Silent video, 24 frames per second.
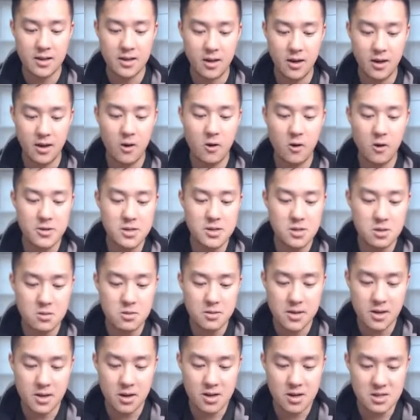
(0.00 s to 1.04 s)
Oh, this is
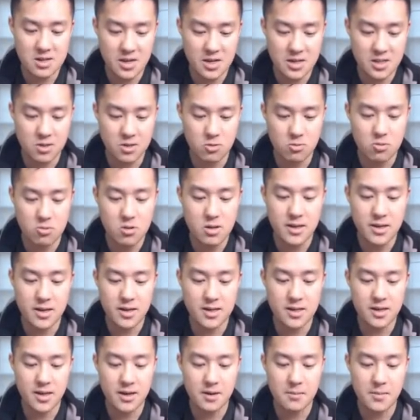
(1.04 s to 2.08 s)
one of the cards I was actually really
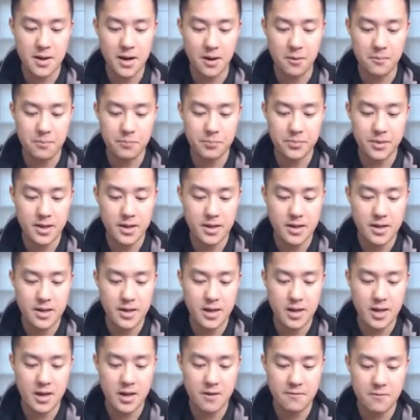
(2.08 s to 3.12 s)
excited about.
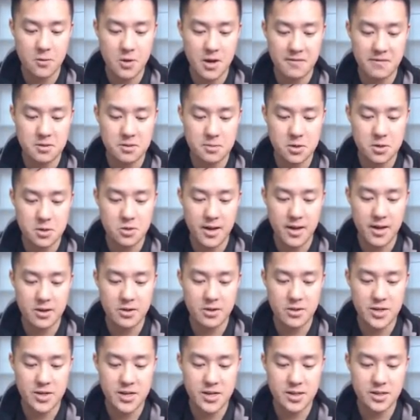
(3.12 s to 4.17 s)
If you have a special
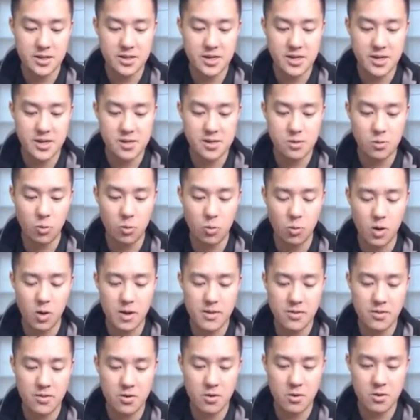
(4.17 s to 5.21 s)
energy, does
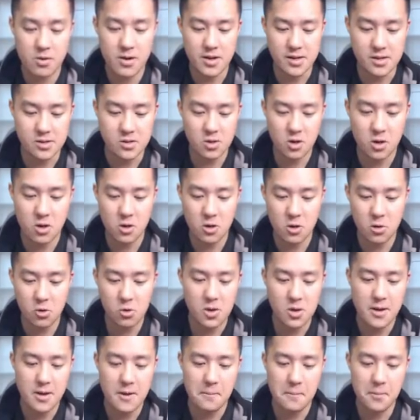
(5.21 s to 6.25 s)
130.
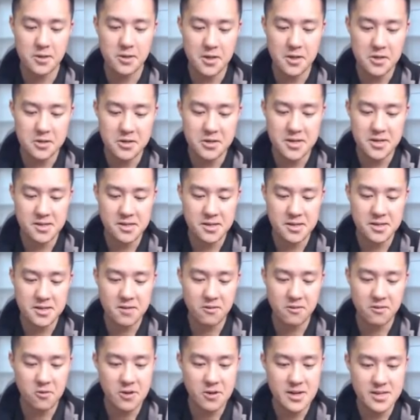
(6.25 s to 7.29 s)
So potentially this does
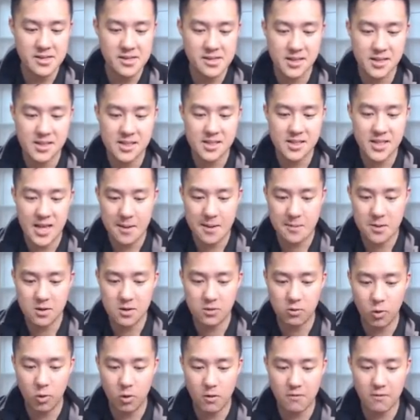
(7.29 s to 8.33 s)
free 60 damage
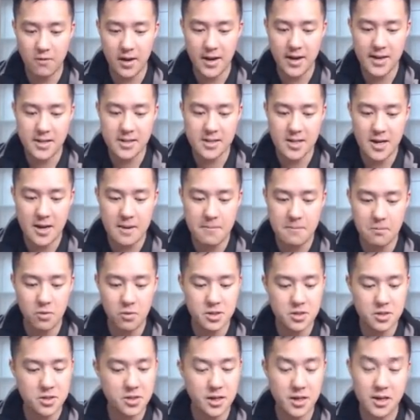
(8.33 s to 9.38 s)
for a fighting type,
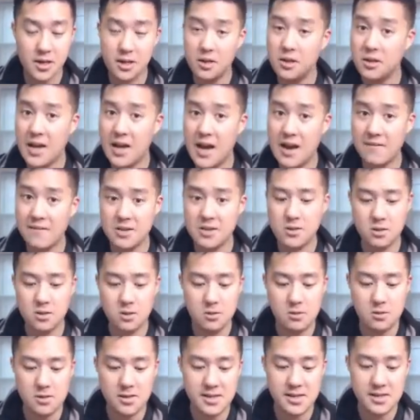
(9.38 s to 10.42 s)
which could have its
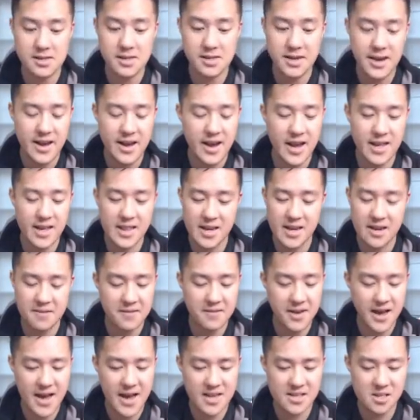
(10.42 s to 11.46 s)
uses. And then if
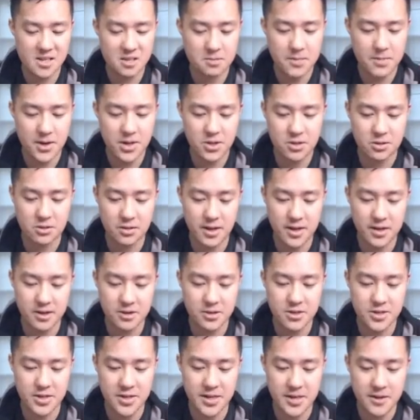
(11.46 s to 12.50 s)
it has a special
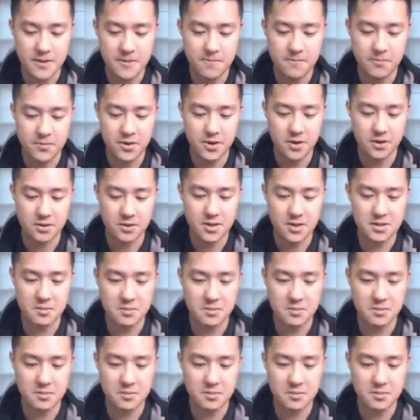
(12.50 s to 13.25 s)
energy, you know, it does